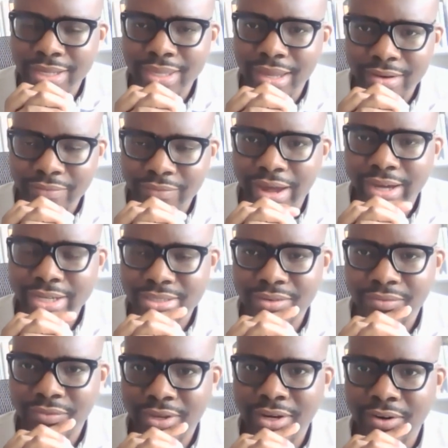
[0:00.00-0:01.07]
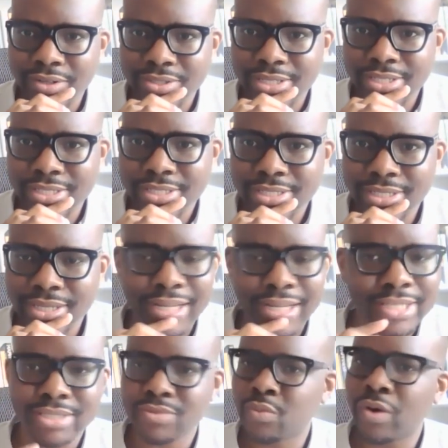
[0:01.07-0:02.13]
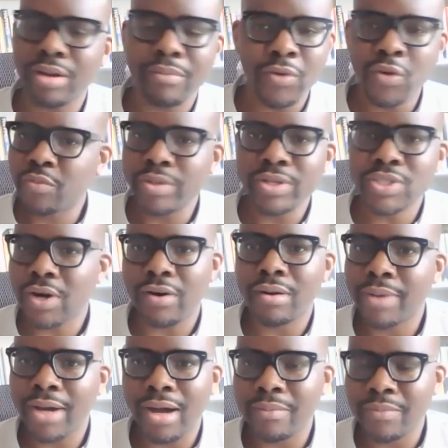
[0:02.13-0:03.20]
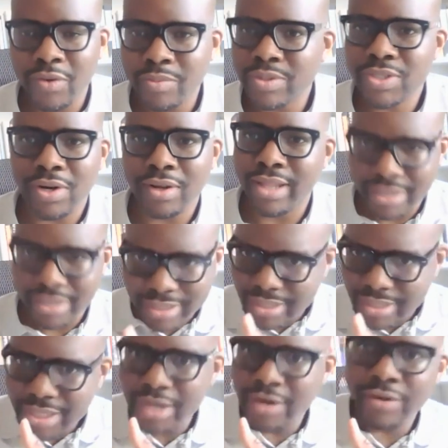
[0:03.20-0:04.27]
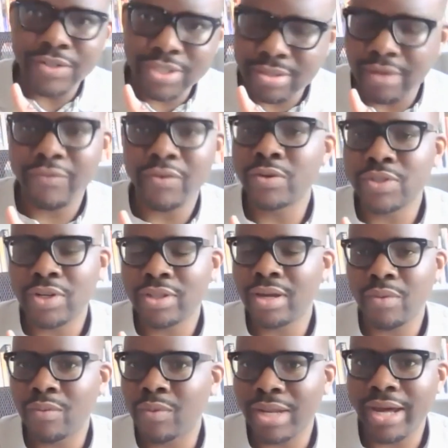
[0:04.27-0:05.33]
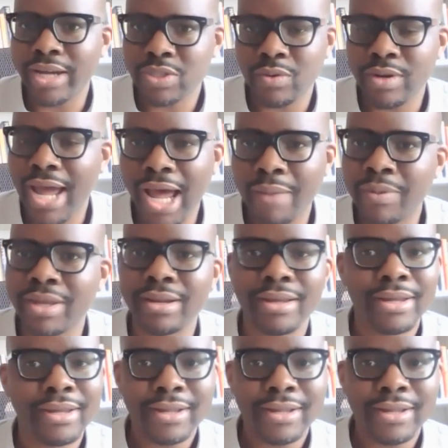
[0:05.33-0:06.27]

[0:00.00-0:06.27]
again, facts and figures. It's and it's what movements are about. Movements are like, here's a future that we would like to inhabit.